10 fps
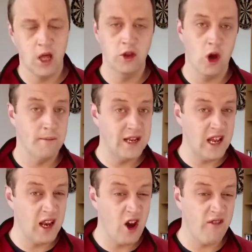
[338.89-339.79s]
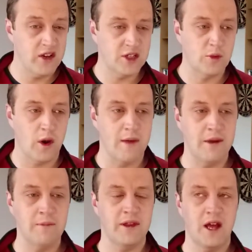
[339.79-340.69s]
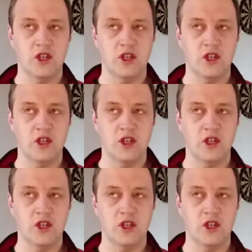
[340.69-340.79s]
Not immediately obvious what I mean by that